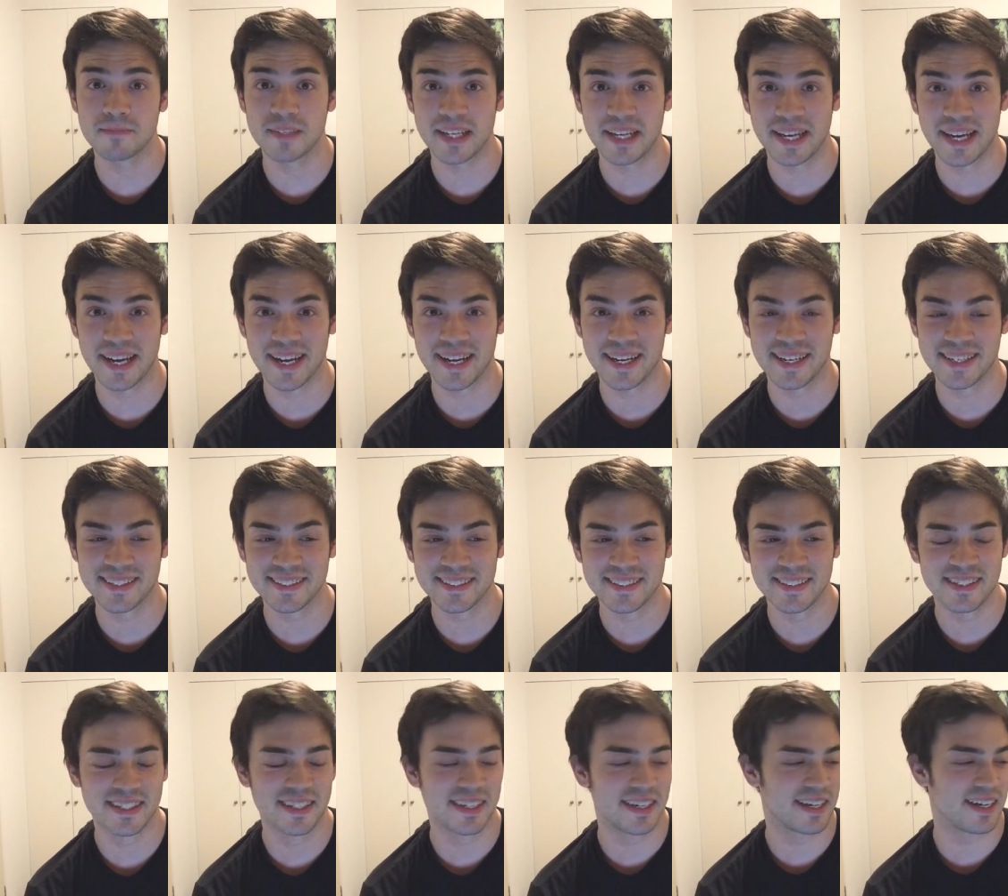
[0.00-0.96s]
Yeah.
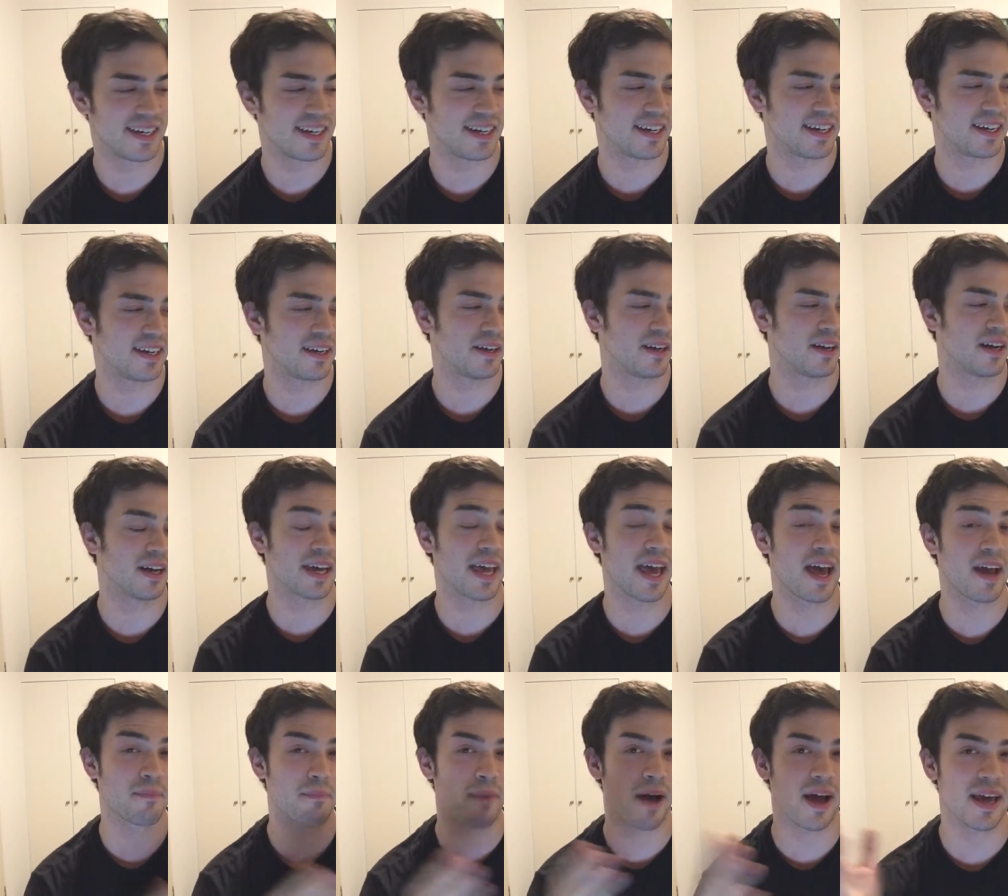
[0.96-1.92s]
Uh,
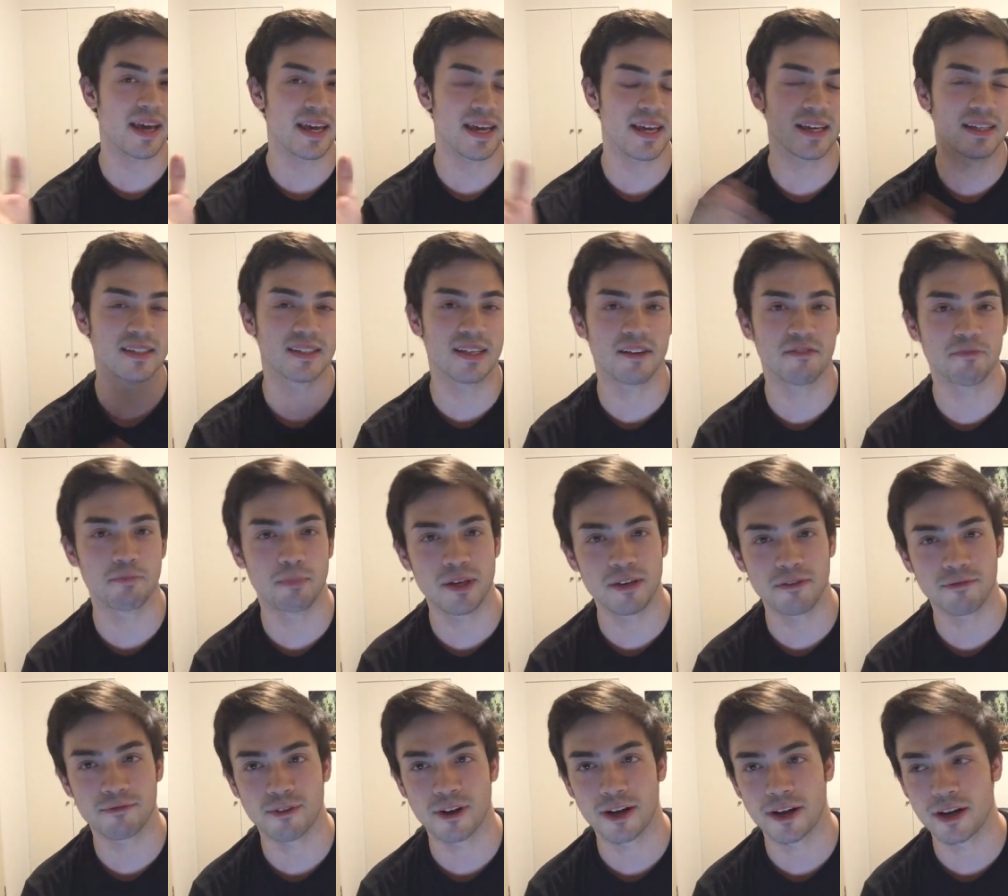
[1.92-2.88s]
again, my
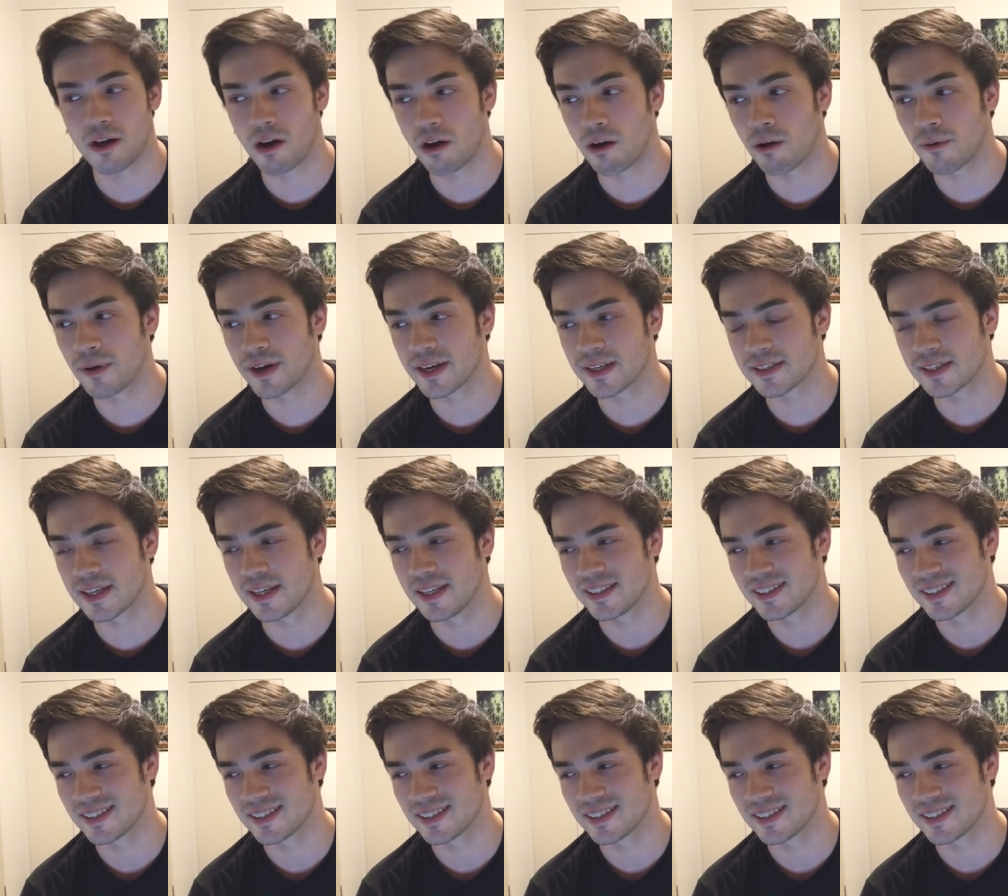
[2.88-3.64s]
ESFP friend always